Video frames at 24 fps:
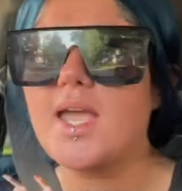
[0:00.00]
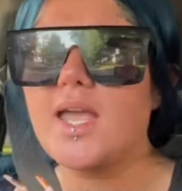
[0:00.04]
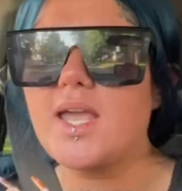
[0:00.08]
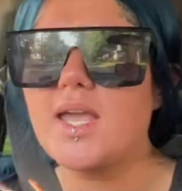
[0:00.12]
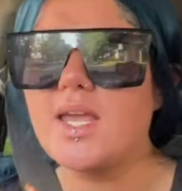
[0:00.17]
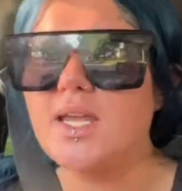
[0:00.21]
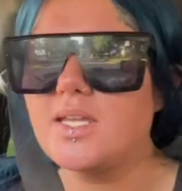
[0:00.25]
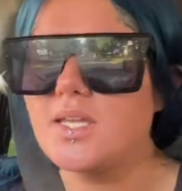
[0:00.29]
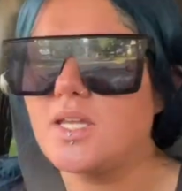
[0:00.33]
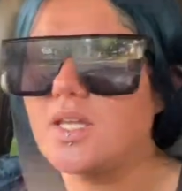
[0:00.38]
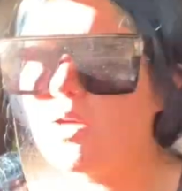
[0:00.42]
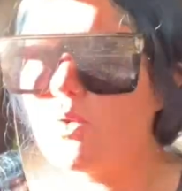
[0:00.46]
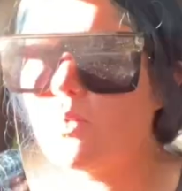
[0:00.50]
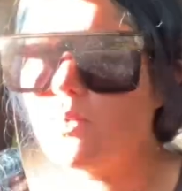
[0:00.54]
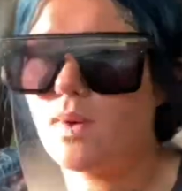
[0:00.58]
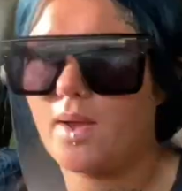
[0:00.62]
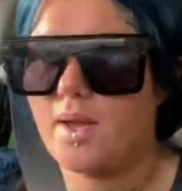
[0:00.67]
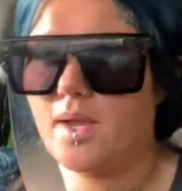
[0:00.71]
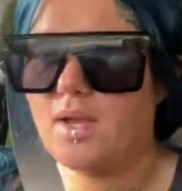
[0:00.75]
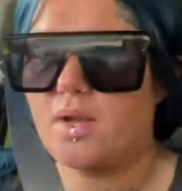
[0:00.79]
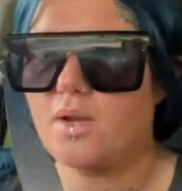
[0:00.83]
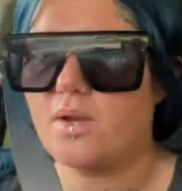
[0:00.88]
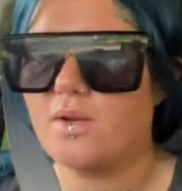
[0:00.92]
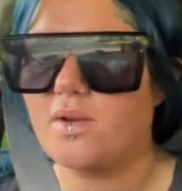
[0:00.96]

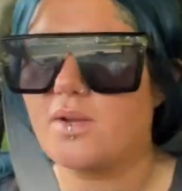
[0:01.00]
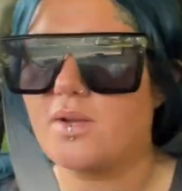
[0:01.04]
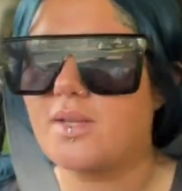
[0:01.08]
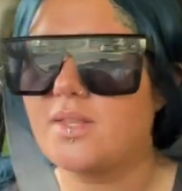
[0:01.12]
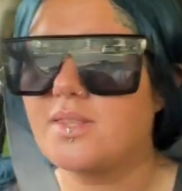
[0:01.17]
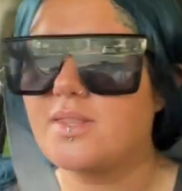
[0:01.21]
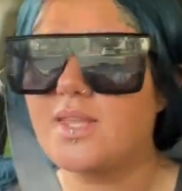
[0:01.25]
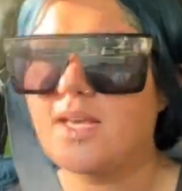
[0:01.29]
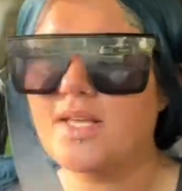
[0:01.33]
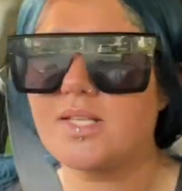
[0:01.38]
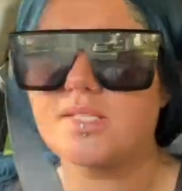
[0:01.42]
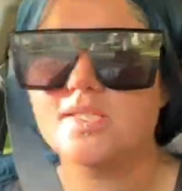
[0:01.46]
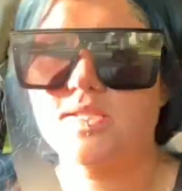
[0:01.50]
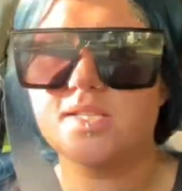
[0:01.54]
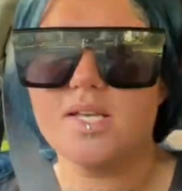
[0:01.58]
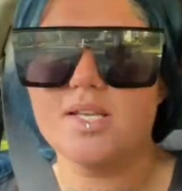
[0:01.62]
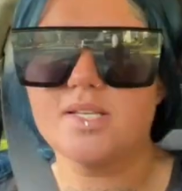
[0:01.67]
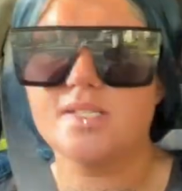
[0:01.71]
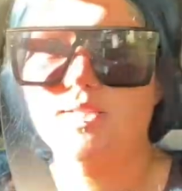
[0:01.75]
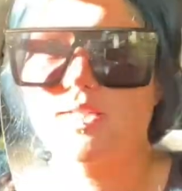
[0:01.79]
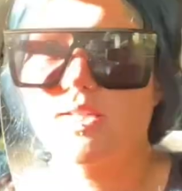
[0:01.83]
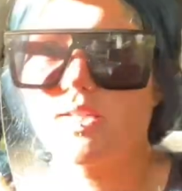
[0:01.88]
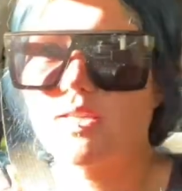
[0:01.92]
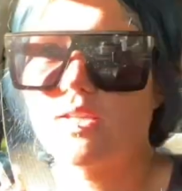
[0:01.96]
anywhere that
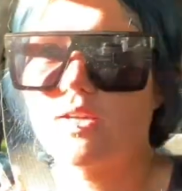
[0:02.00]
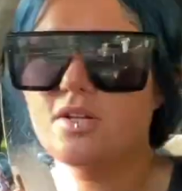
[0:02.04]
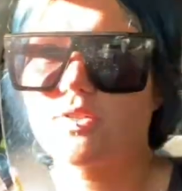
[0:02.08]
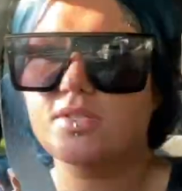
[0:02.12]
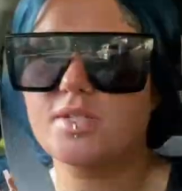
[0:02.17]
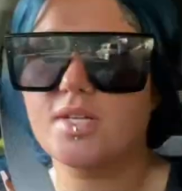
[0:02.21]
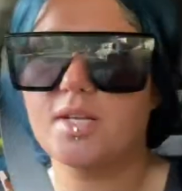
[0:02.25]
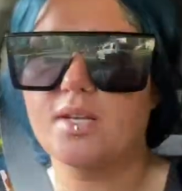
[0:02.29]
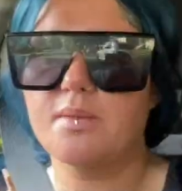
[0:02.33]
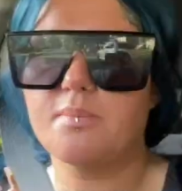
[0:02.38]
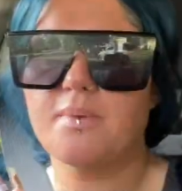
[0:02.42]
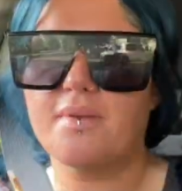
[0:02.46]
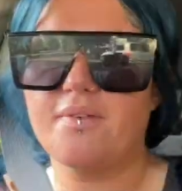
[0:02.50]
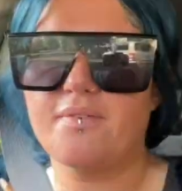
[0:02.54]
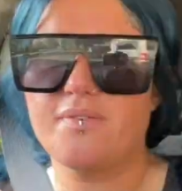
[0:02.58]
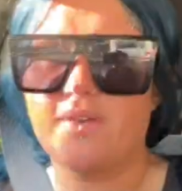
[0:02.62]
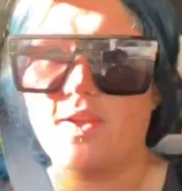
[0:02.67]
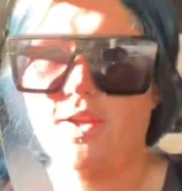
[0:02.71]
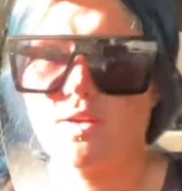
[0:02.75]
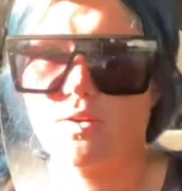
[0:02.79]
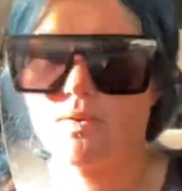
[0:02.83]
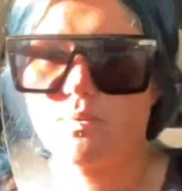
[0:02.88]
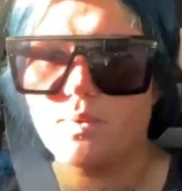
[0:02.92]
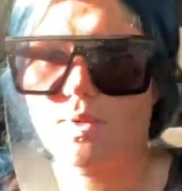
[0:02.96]
says that there's going to be
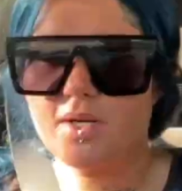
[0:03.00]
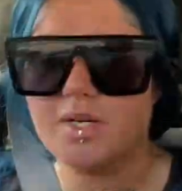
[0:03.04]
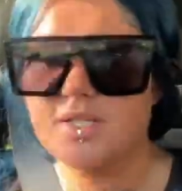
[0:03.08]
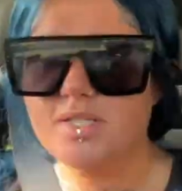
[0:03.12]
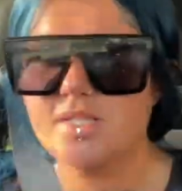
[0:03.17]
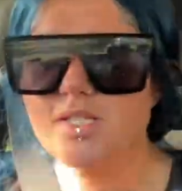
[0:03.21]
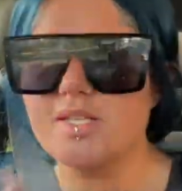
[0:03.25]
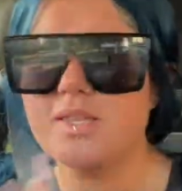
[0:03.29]
fireworks.